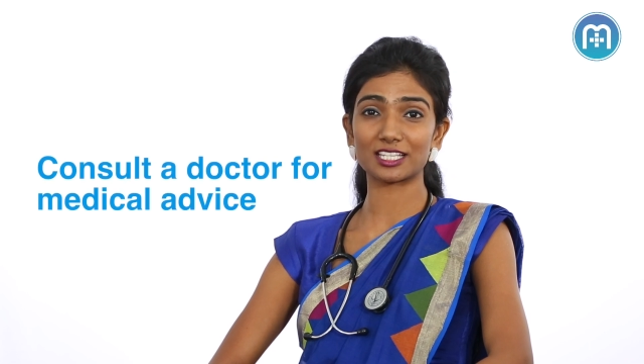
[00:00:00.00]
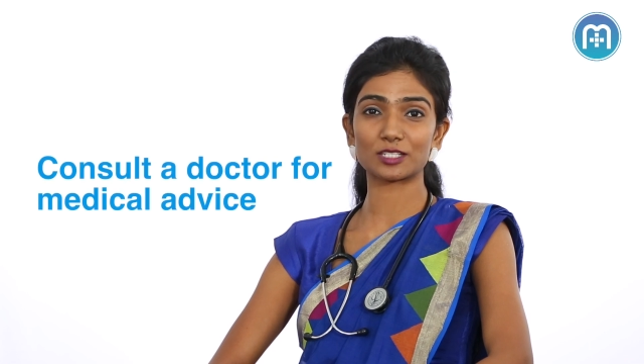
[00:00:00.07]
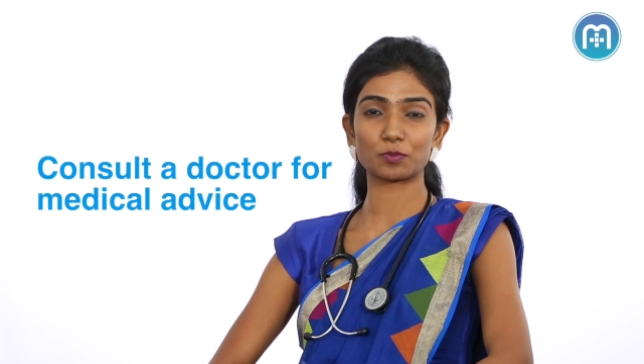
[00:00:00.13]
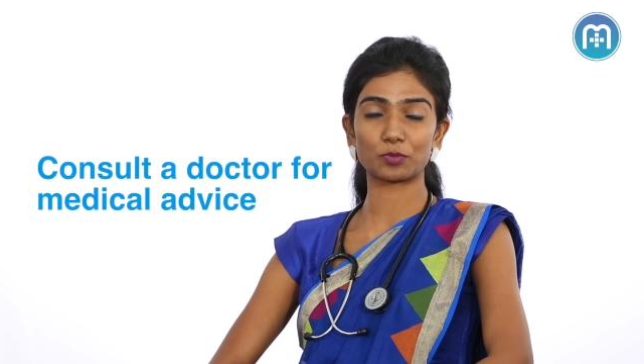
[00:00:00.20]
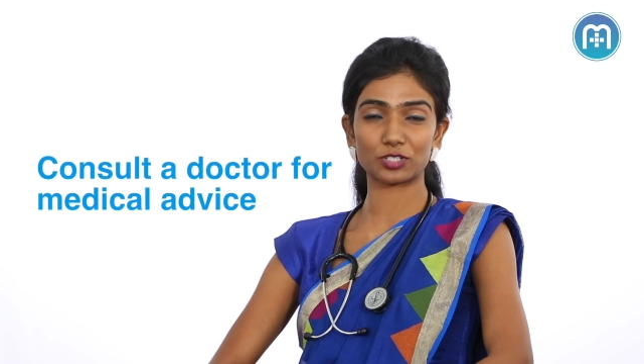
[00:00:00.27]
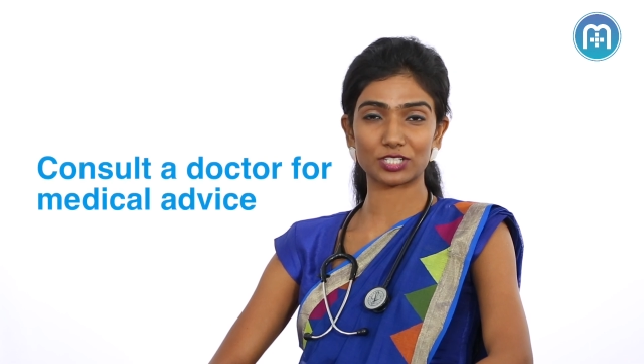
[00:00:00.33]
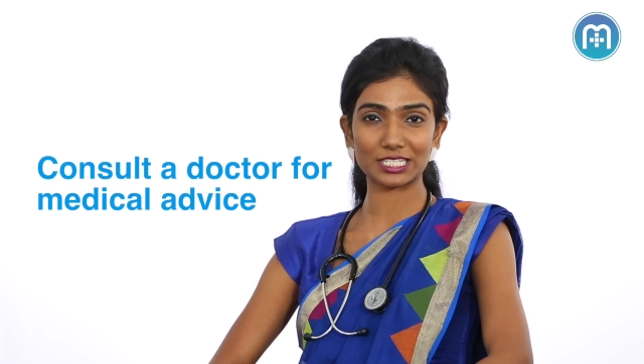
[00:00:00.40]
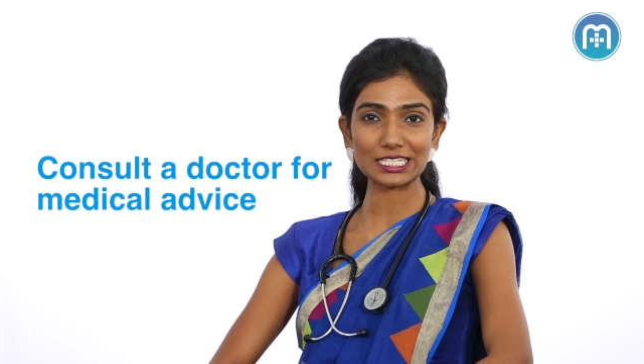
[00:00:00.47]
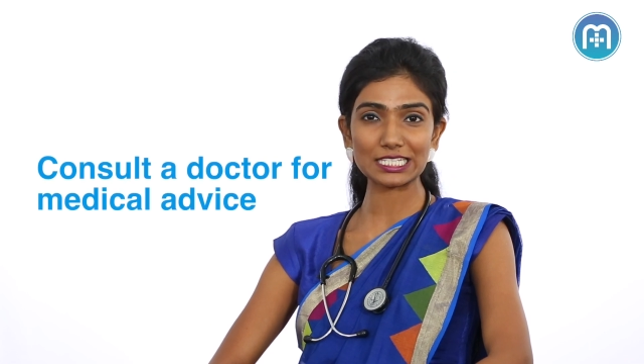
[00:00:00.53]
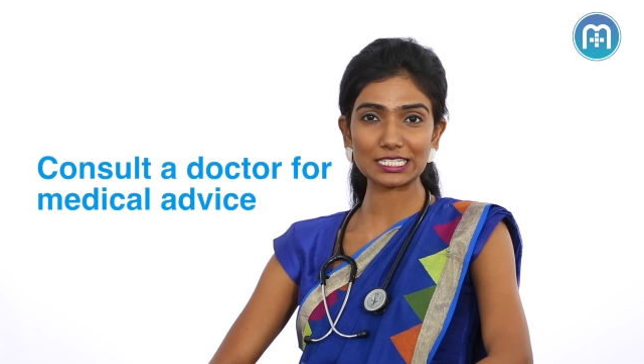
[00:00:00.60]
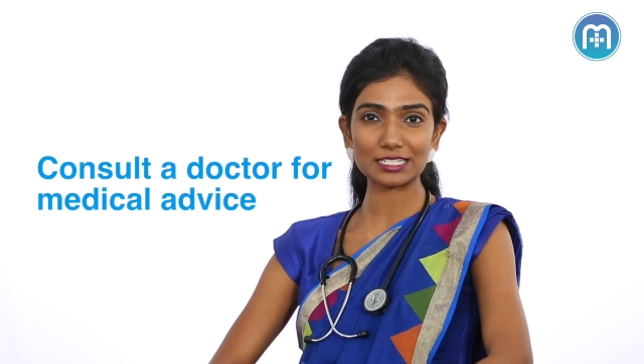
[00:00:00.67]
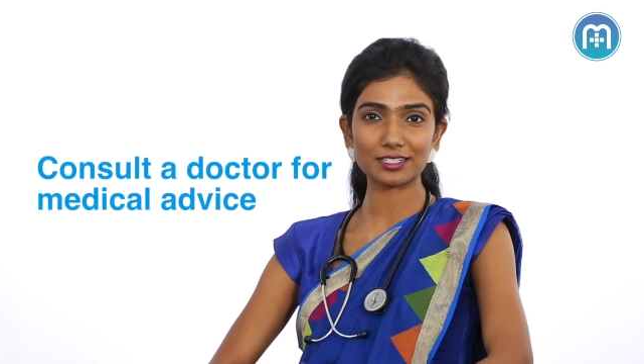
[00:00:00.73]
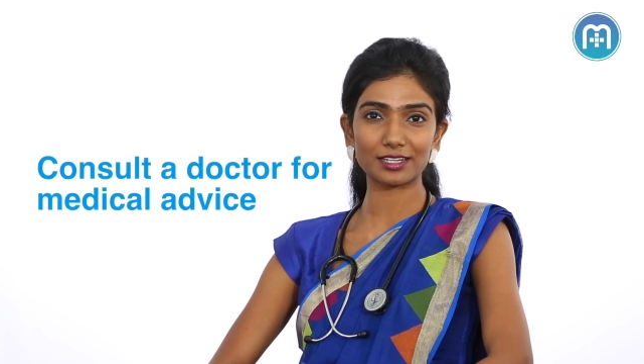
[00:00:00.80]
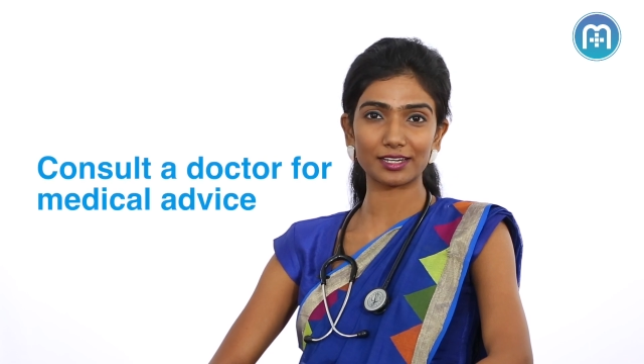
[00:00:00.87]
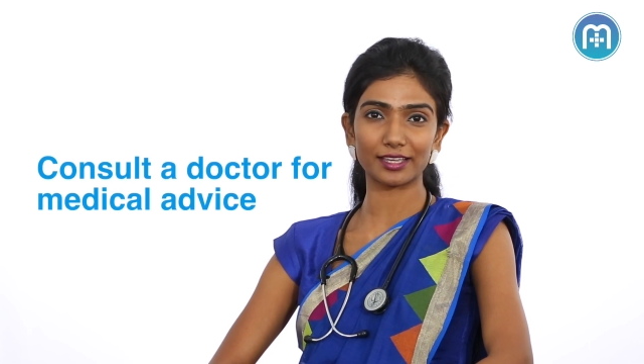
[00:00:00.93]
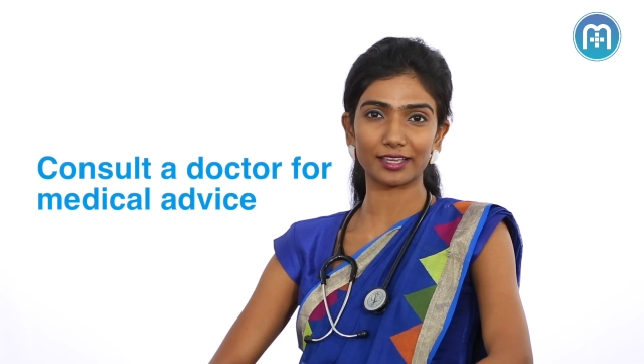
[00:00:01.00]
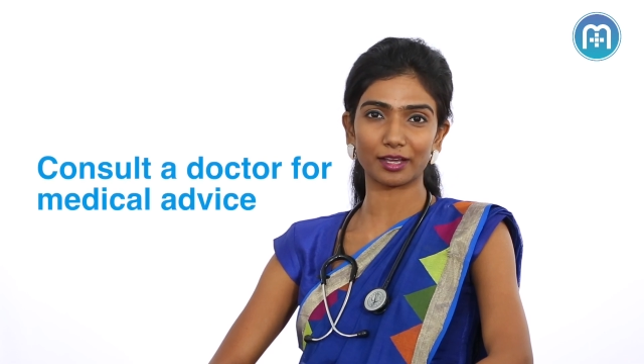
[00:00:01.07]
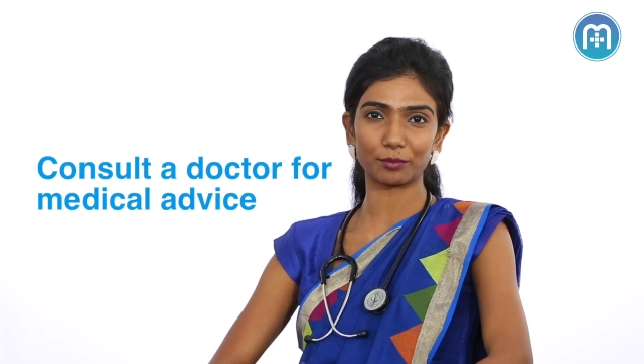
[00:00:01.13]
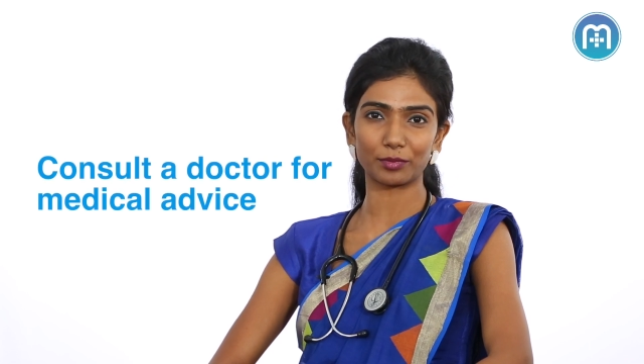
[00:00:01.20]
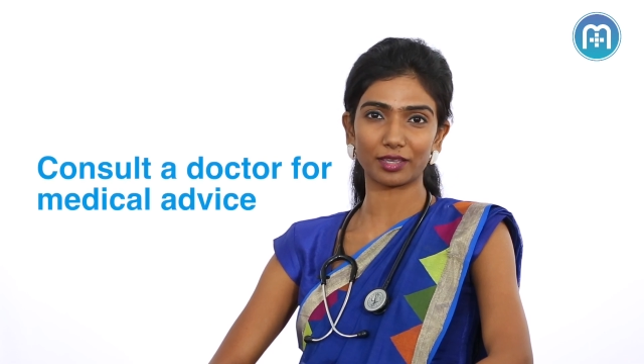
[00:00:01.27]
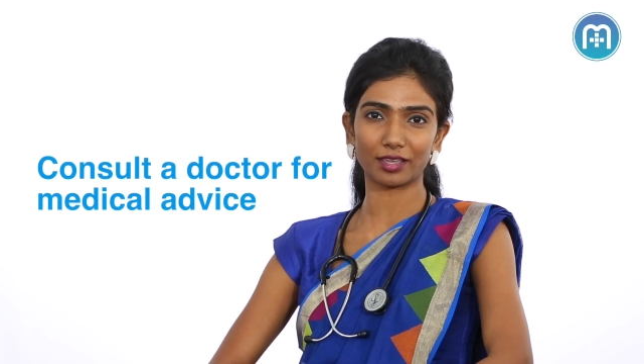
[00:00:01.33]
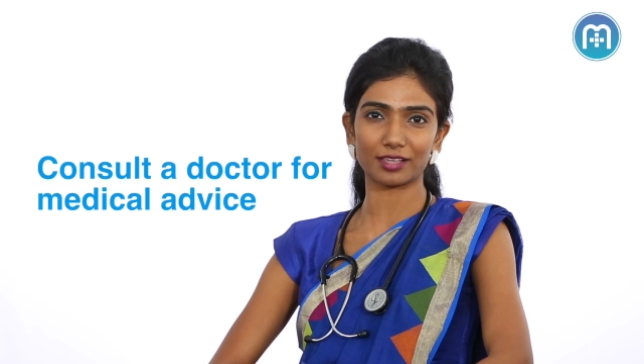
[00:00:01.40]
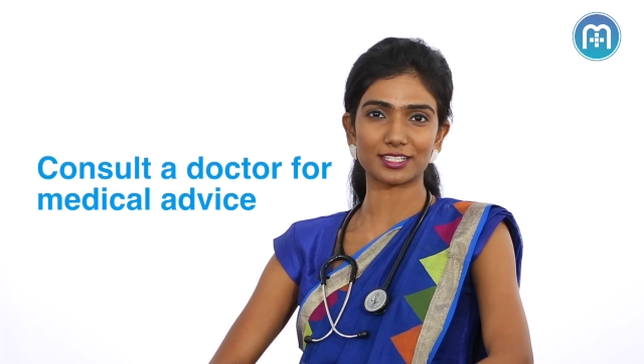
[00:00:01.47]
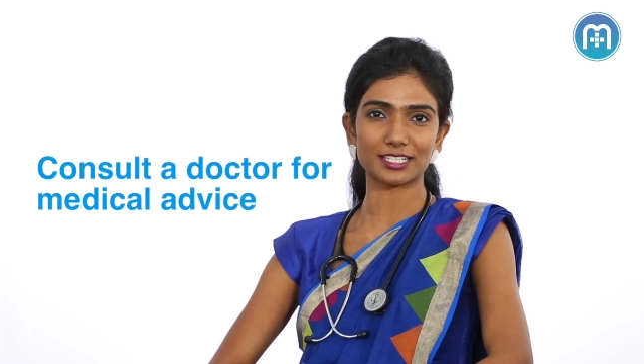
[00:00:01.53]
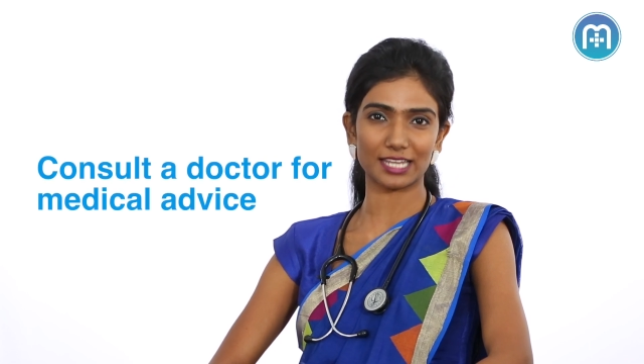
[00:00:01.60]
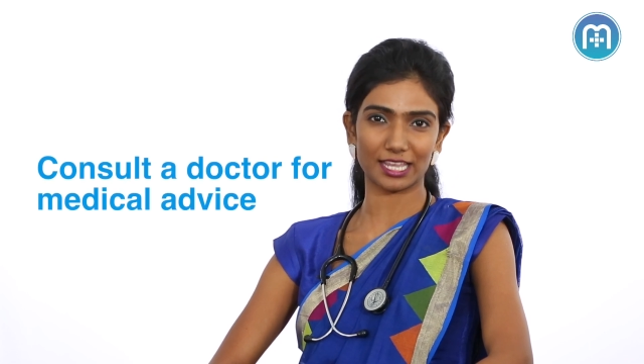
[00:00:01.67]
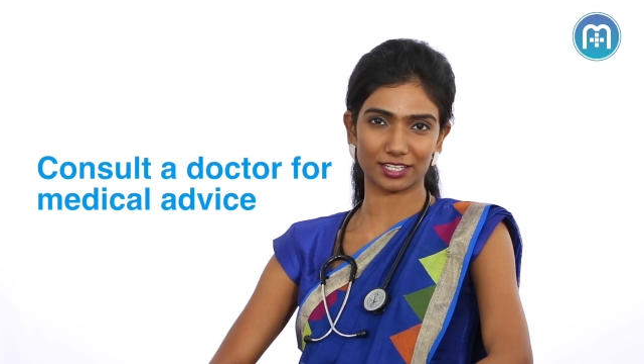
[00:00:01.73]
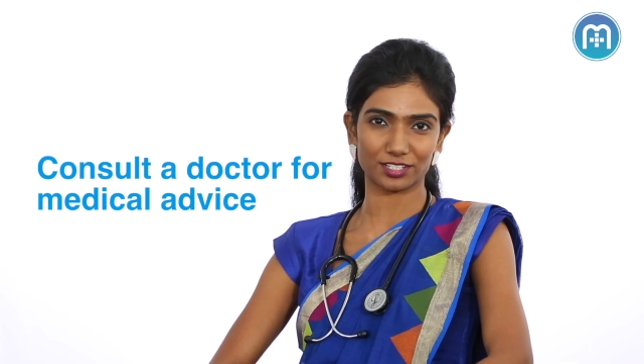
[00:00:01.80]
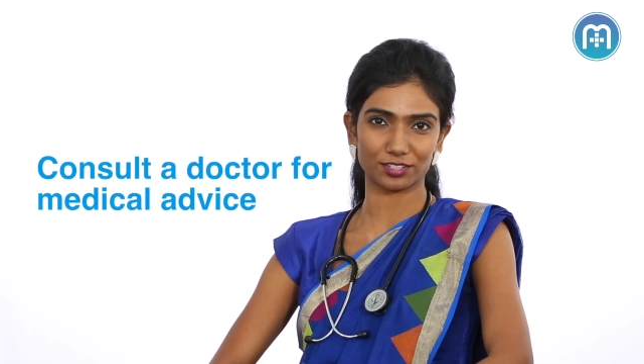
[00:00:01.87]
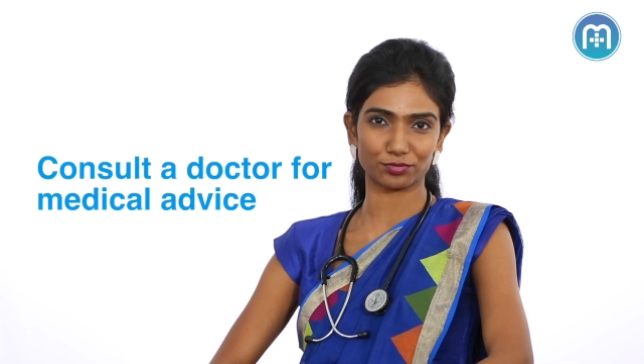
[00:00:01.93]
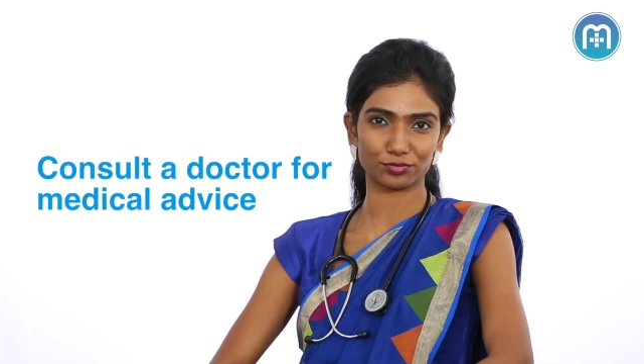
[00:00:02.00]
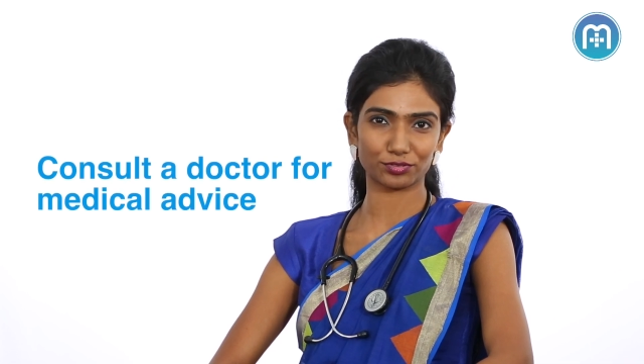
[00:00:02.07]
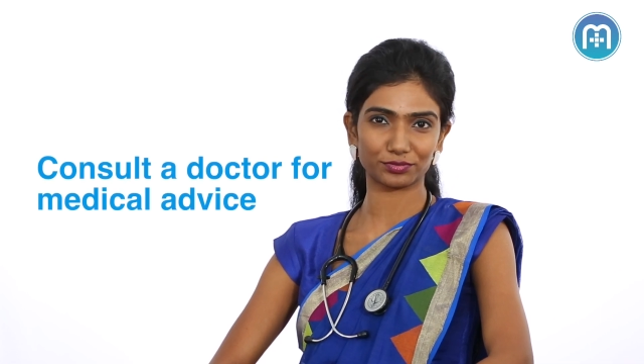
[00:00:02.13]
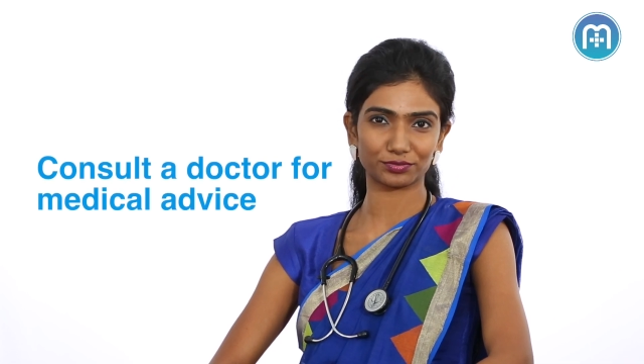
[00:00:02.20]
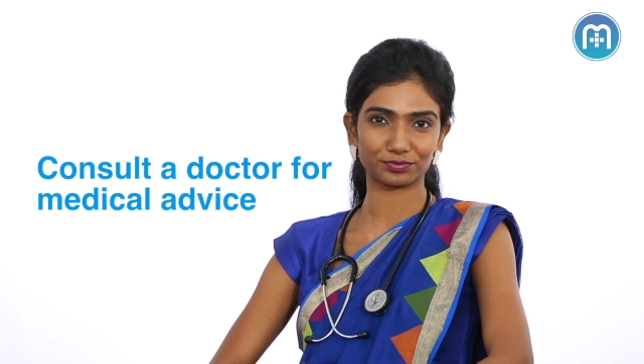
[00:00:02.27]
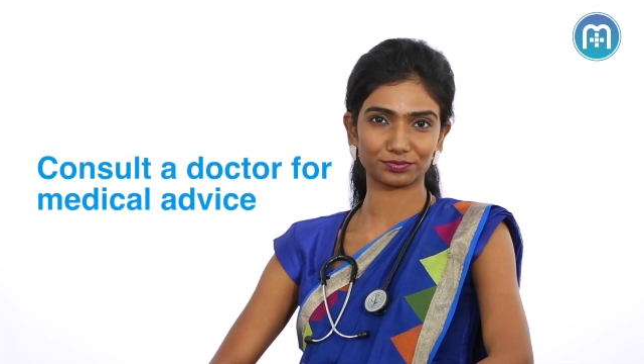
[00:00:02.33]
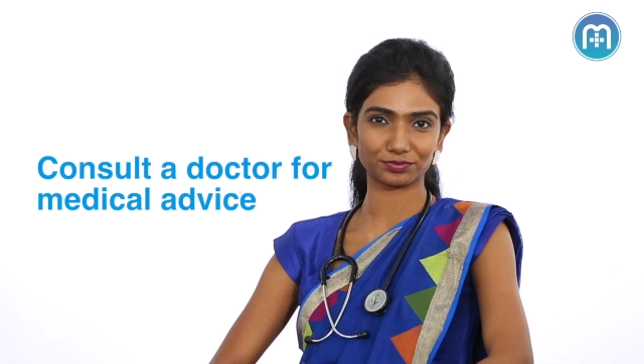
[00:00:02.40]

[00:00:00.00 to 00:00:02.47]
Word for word: is persistently coming as negative.